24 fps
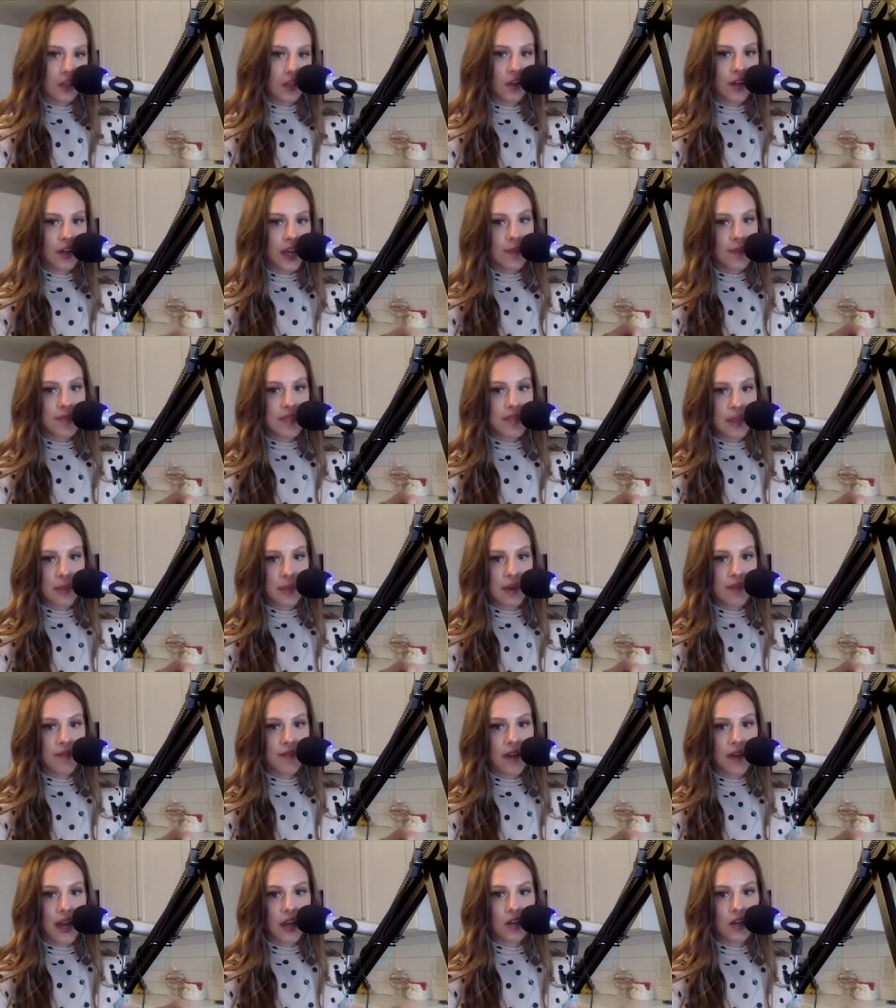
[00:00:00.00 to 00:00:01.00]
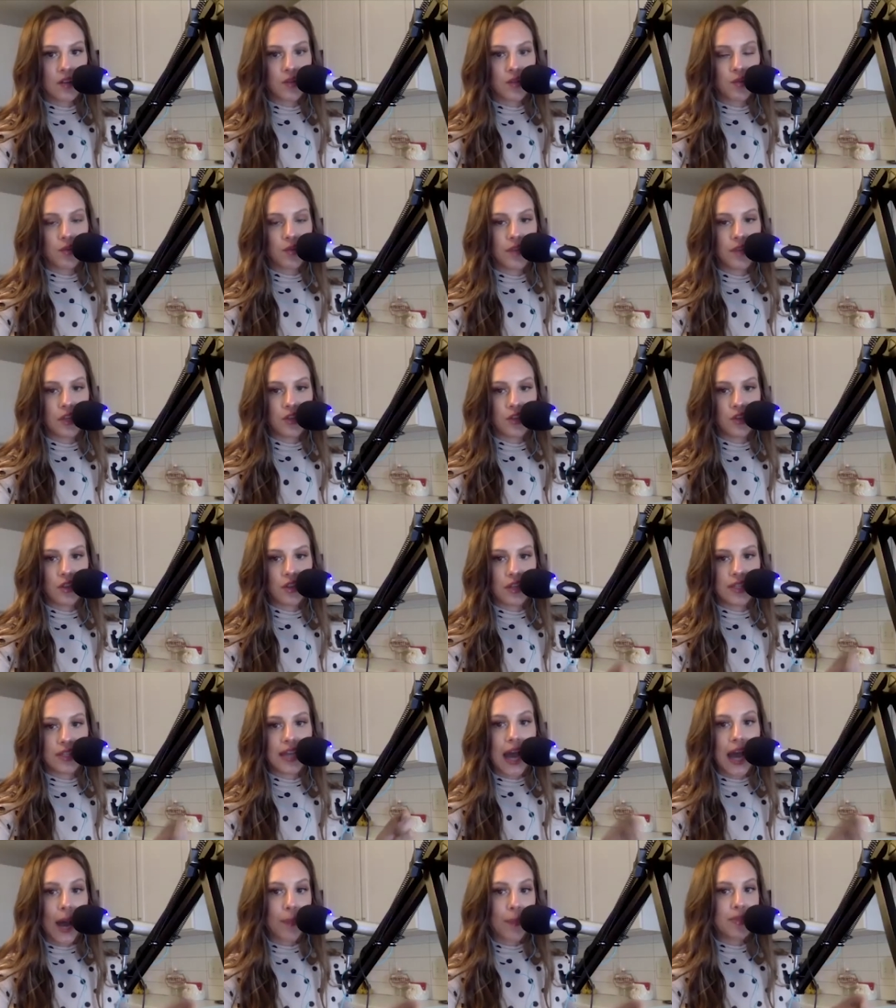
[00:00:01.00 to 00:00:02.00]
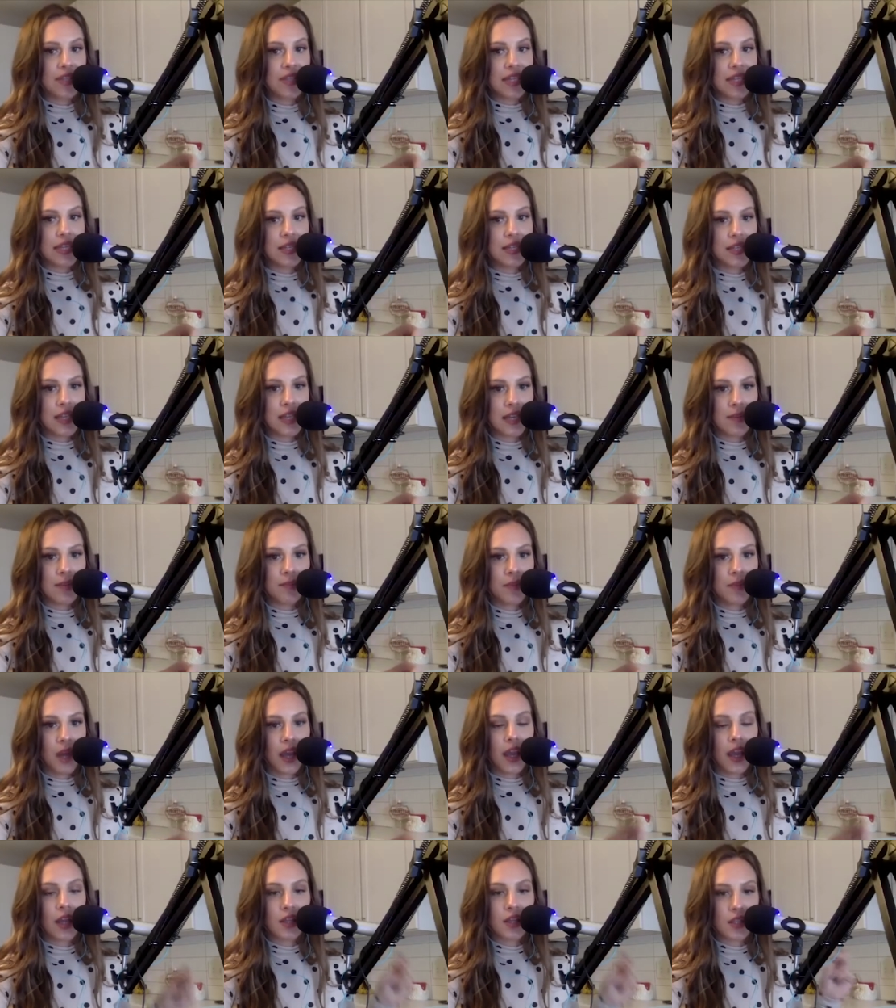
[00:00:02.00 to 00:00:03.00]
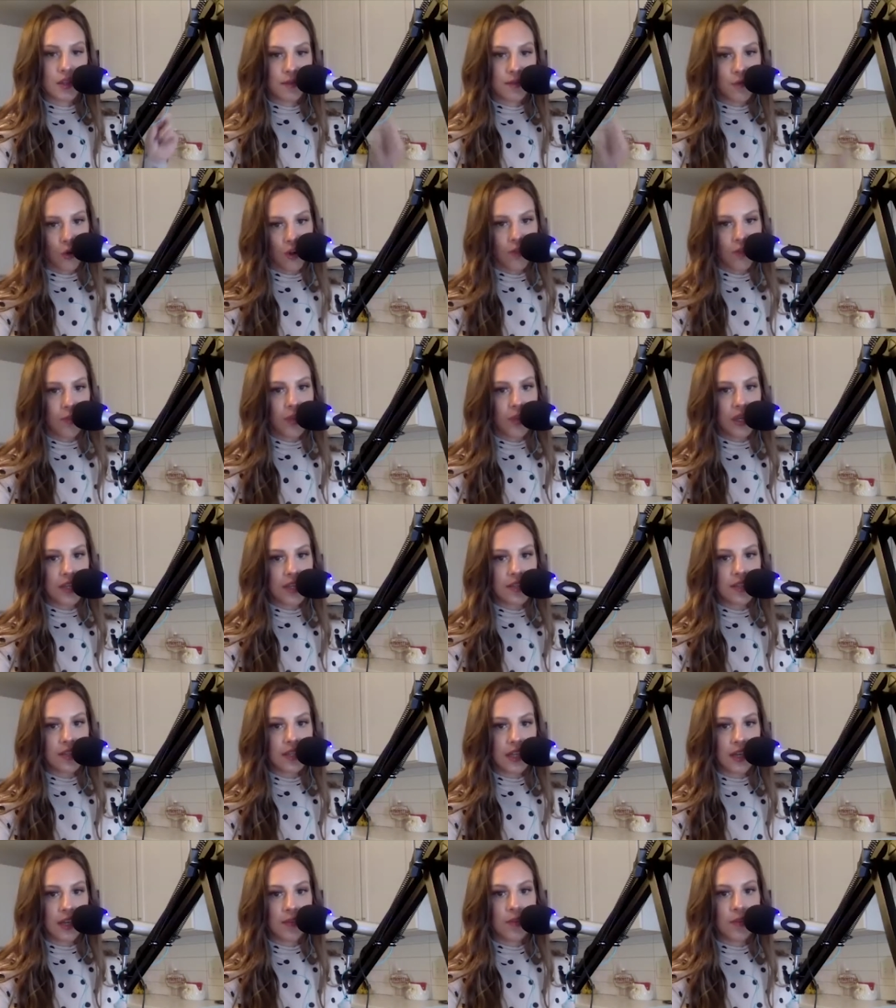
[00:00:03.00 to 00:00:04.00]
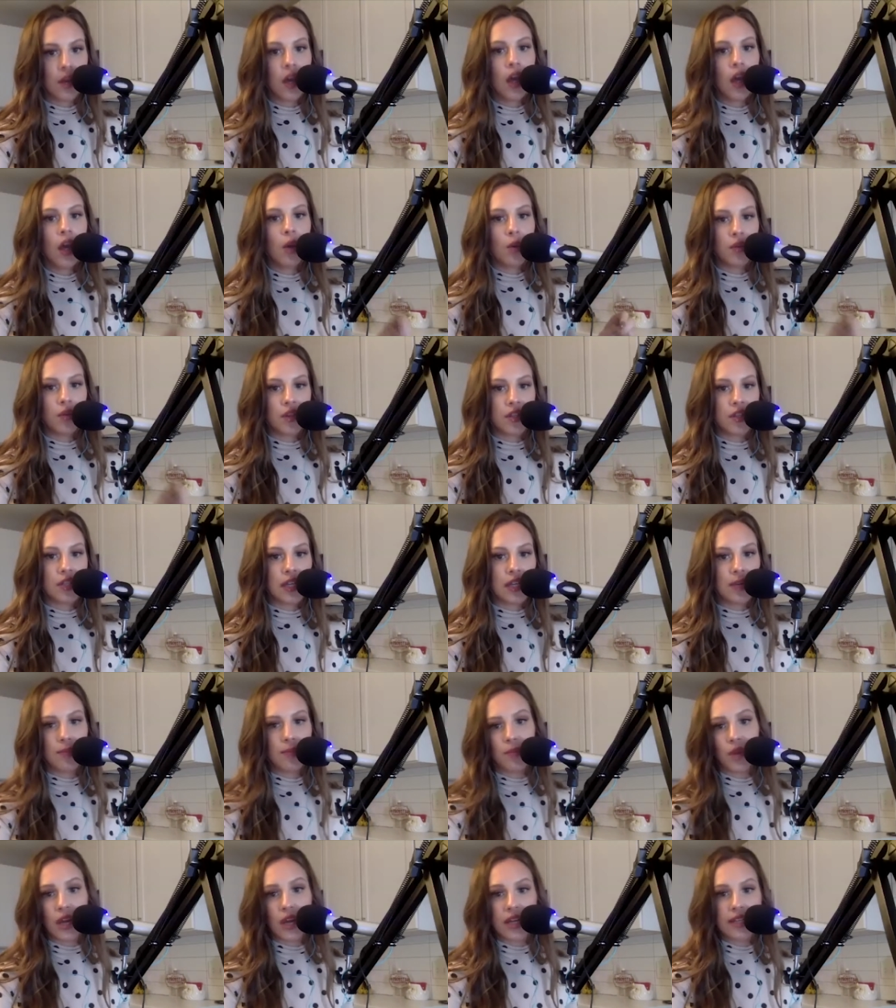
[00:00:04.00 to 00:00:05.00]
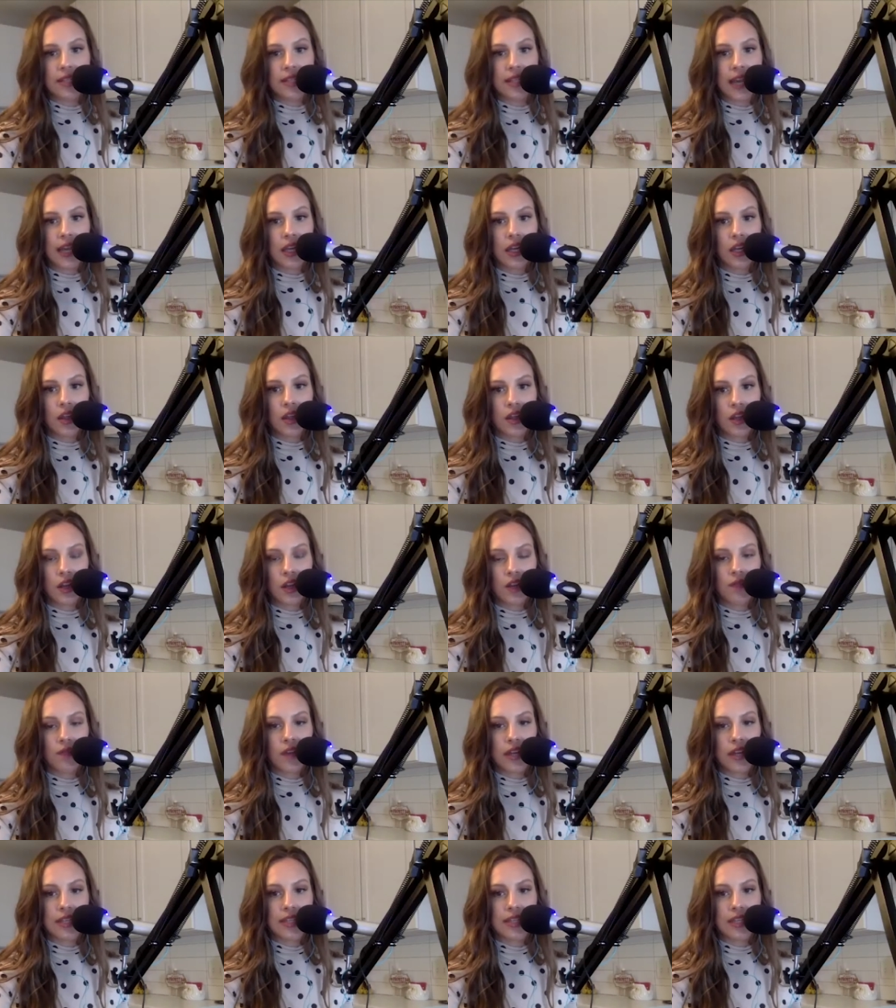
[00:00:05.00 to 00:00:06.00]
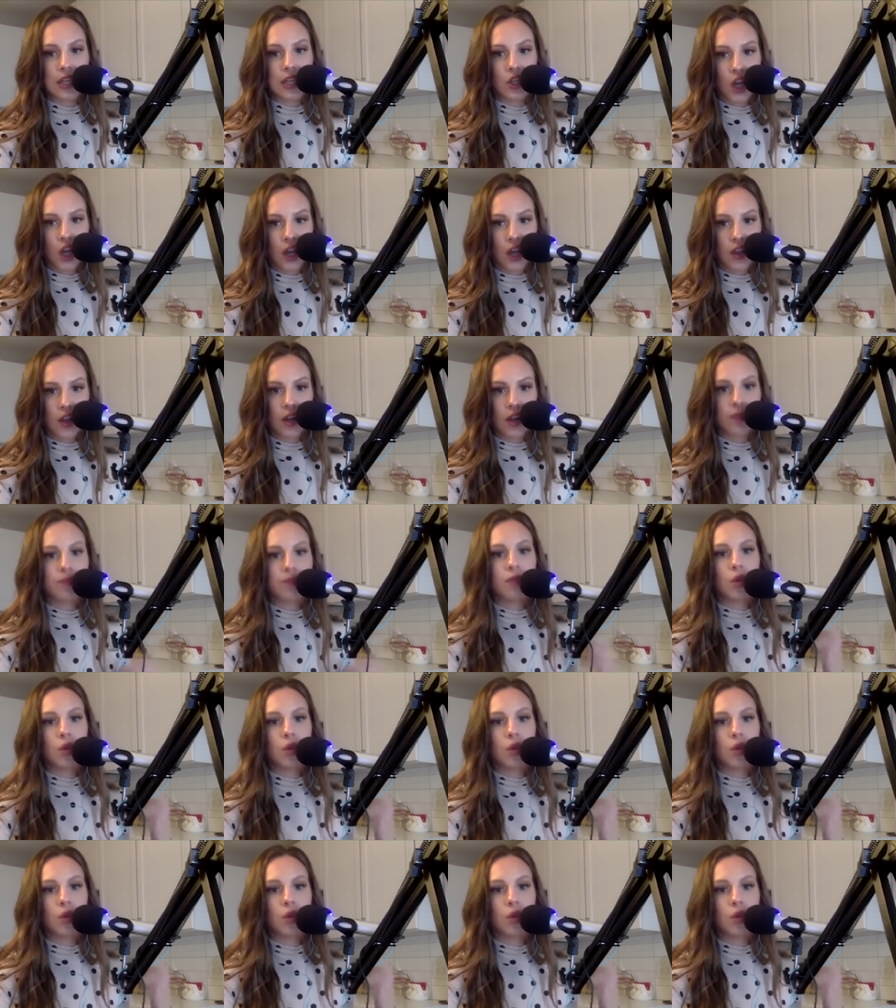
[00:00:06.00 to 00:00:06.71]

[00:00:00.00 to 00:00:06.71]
game semifinals will feature the top seeded team against the fourth place team, with the team ranked second and third facing each other.